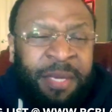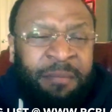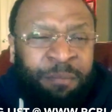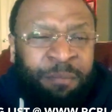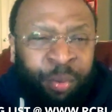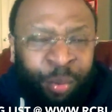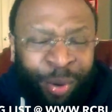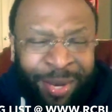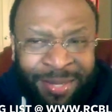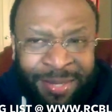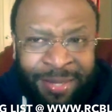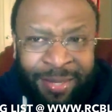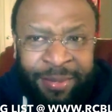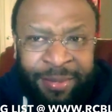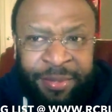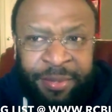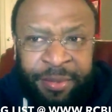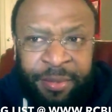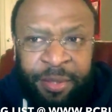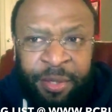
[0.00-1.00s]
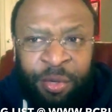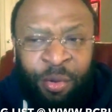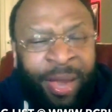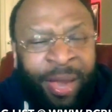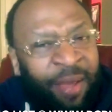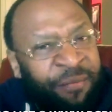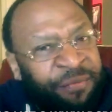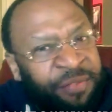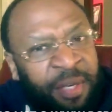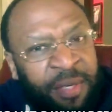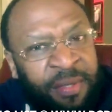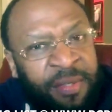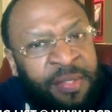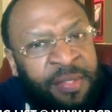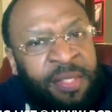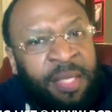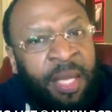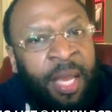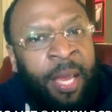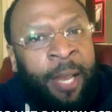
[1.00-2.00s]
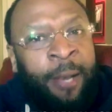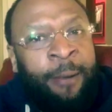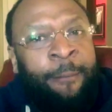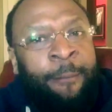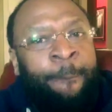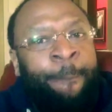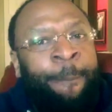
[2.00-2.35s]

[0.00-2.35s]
present, you have to understand